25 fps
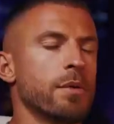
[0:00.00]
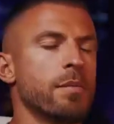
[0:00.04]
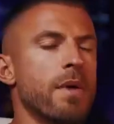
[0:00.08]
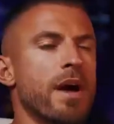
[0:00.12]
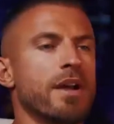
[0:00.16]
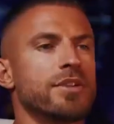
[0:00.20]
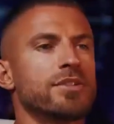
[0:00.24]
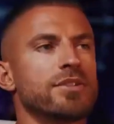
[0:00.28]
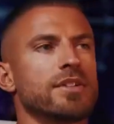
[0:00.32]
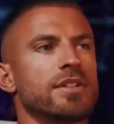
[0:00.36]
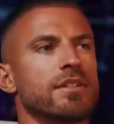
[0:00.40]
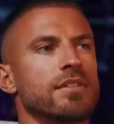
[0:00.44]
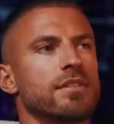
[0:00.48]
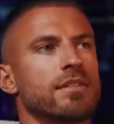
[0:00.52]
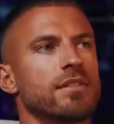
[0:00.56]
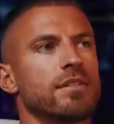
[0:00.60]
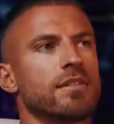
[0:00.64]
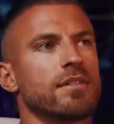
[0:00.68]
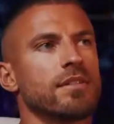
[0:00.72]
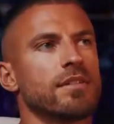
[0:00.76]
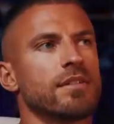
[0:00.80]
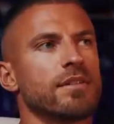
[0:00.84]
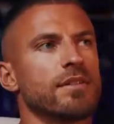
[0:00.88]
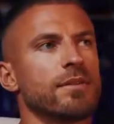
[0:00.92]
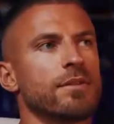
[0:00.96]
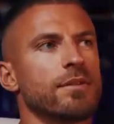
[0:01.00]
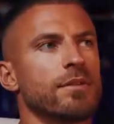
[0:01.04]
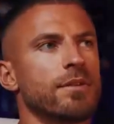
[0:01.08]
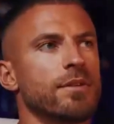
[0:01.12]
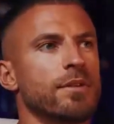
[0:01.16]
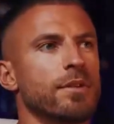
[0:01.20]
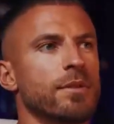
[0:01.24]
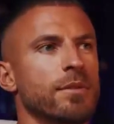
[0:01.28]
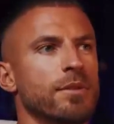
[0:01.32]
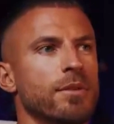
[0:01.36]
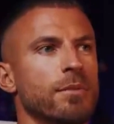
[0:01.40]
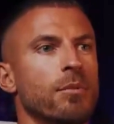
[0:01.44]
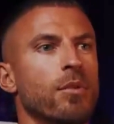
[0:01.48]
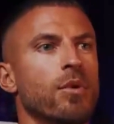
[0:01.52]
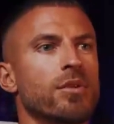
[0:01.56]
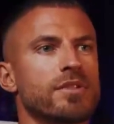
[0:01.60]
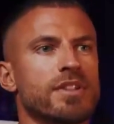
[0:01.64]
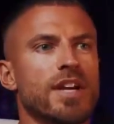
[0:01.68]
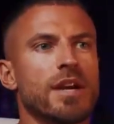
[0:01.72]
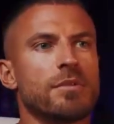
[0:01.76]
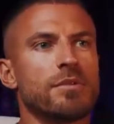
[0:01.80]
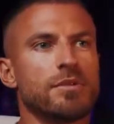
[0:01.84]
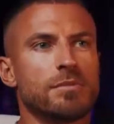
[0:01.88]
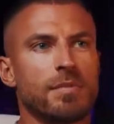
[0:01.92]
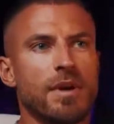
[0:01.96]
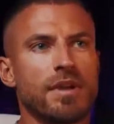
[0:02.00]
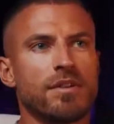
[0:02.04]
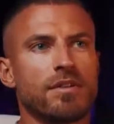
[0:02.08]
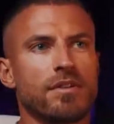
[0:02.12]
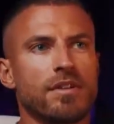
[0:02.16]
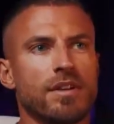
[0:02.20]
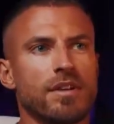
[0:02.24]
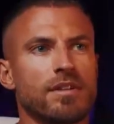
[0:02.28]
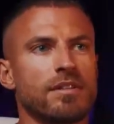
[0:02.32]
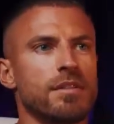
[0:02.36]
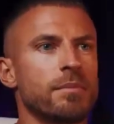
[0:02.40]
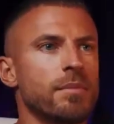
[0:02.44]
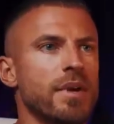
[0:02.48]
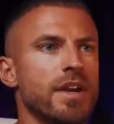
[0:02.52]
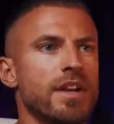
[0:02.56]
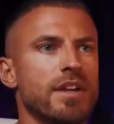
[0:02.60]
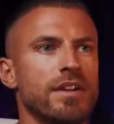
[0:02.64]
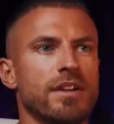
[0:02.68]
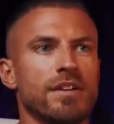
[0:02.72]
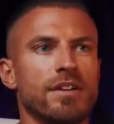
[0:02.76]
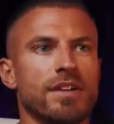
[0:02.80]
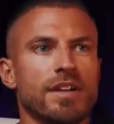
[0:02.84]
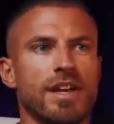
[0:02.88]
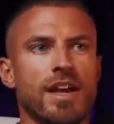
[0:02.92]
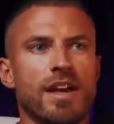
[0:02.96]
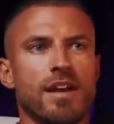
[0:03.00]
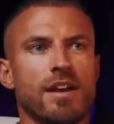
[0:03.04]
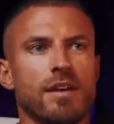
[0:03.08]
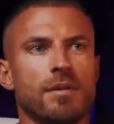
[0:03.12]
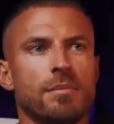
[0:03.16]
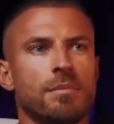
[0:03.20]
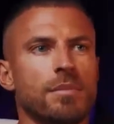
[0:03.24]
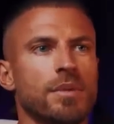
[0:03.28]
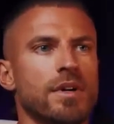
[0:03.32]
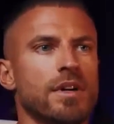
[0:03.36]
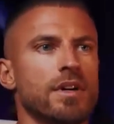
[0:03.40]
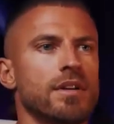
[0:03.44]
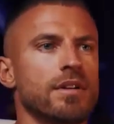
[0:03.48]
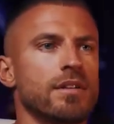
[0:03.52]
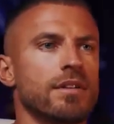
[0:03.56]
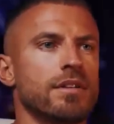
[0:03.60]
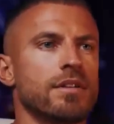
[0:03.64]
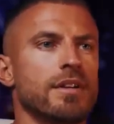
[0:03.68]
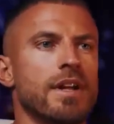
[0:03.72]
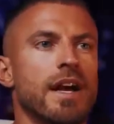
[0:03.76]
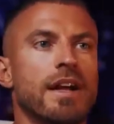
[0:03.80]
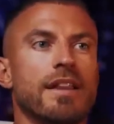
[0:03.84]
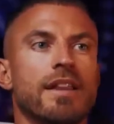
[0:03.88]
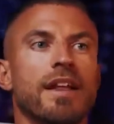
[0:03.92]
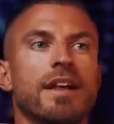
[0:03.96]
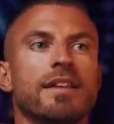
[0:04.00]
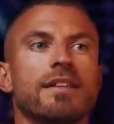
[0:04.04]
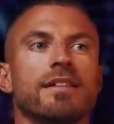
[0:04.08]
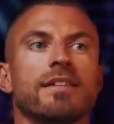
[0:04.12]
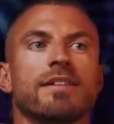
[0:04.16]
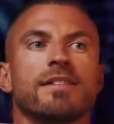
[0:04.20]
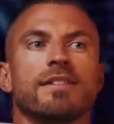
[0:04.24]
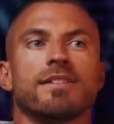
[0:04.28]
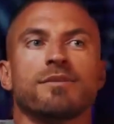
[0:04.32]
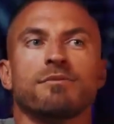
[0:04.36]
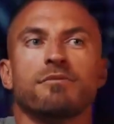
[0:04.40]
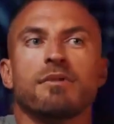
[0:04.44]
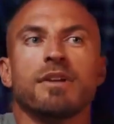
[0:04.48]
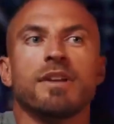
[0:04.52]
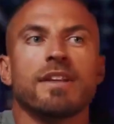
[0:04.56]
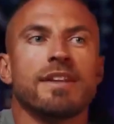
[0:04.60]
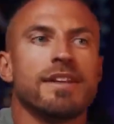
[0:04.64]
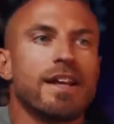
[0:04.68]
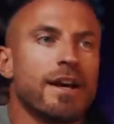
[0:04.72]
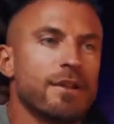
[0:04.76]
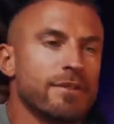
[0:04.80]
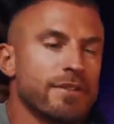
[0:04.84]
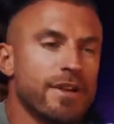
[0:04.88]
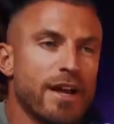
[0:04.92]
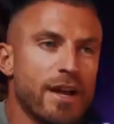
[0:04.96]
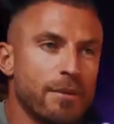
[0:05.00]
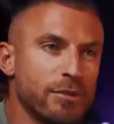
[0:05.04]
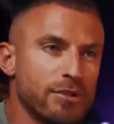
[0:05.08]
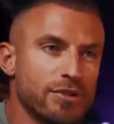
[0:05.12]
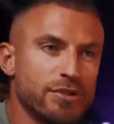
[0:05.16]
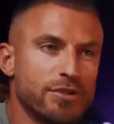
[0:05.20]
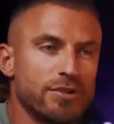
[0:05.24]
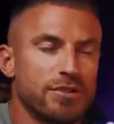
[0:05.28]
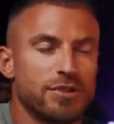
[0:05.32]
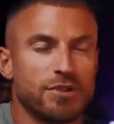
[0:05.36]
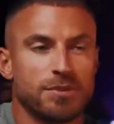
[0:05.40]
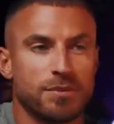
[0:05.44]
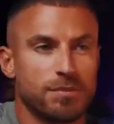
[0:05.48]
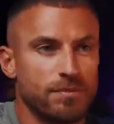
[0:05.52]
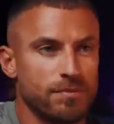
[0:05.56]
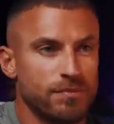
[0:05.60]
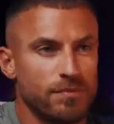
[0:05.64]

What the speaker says: imagine the more time you spend on it, the better you're going to get. But that's really down to how much